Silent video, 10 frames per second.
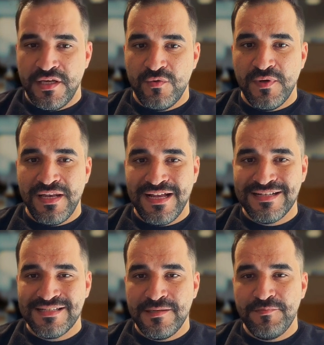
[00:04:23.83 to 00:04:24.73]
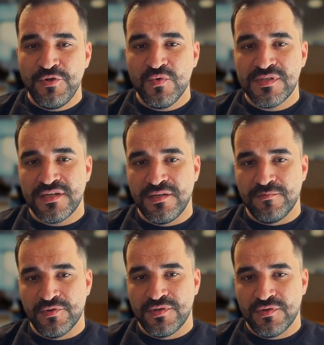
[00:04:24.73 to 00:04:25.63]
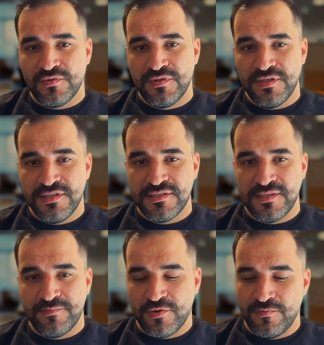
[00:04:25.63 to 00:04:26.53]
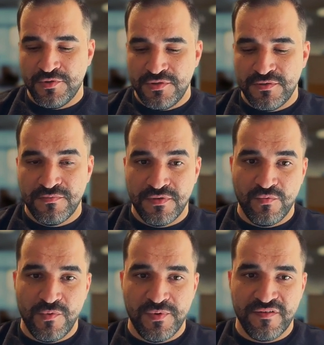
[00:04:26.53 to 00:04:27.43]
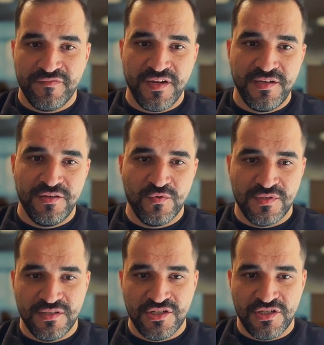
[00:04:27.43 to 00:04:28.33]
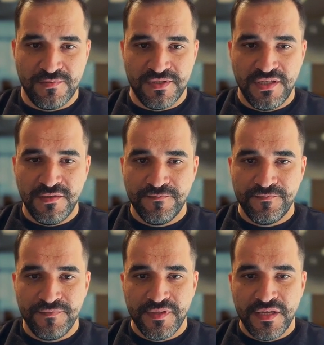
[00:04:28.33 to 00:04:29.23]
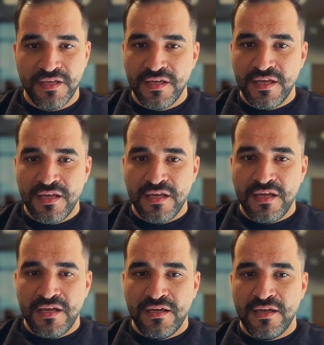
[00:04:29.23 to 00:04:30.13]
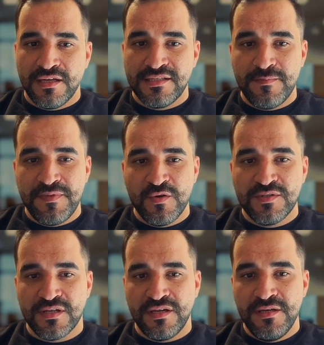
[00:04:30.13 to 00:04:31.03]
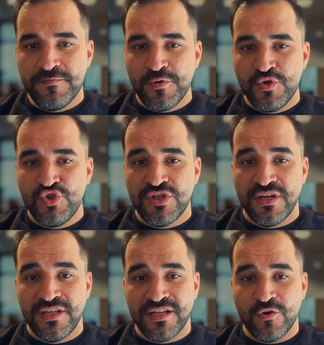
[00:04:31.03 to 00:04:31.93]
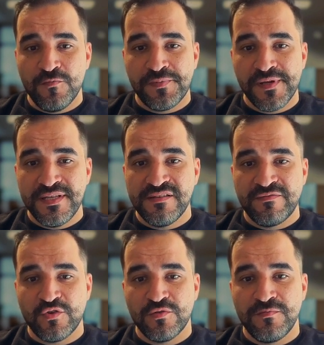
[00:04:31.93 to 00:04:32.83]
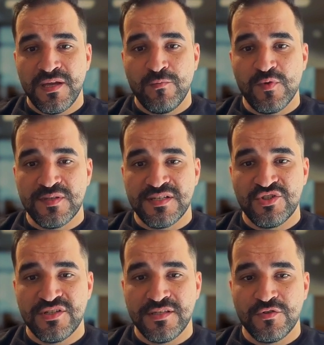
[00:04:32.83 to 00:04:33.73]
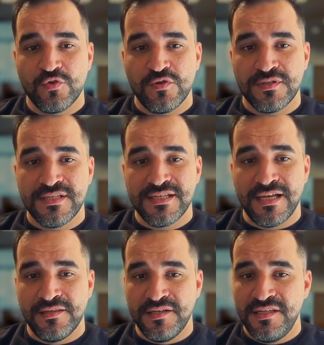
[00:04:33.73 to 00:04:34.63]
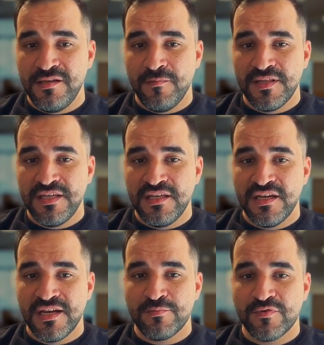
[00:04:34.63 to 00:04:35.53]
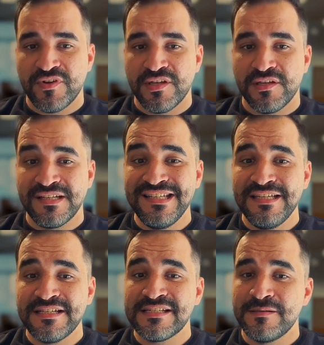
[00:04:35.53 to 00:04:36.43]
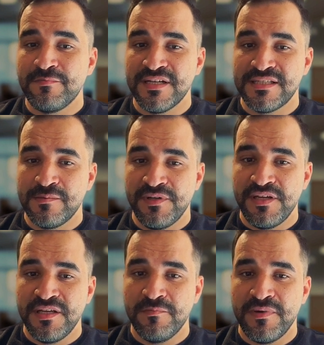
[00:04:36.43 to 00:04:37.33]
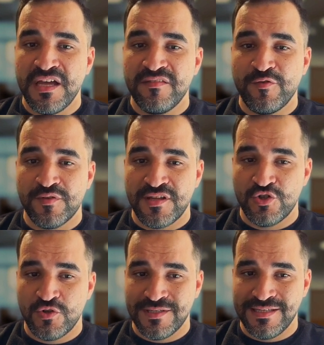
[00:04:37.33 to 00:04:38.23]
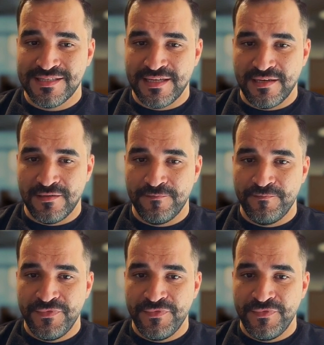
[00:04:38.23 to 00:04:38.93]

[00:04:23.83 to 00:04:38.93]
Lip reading: It will accept user input. So here is the prompt. We will refine it using ChatGPT. Accept the user input, generate a comprehensive roadmap with suggested courses and reading material, provide clear step-by-step learning path for the chosen skill.